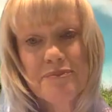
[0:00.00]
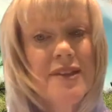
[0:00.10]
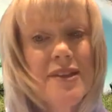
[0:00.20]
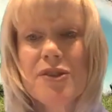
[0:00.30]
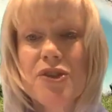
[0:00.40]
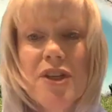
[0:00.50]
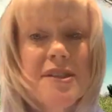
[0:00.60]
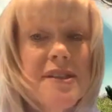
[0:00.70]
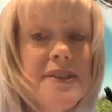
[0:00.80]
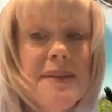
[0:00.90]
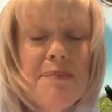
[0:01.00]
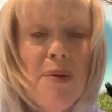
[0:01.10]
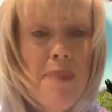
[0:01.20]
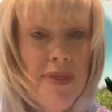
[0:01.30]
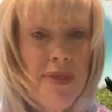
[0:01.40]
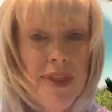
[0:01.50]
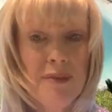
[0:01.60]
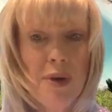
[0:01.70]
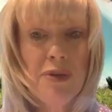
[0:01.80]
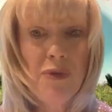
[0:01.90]
it's just a simple
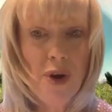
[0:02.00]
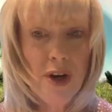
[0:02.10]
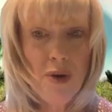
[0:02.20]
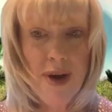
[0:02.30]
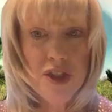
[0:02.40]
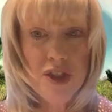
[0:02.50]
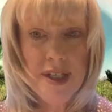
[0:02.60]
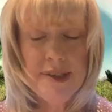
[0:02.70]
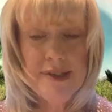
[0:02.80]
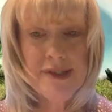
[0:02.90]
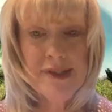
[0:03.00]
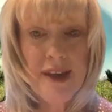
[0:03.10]
method with 4 questions.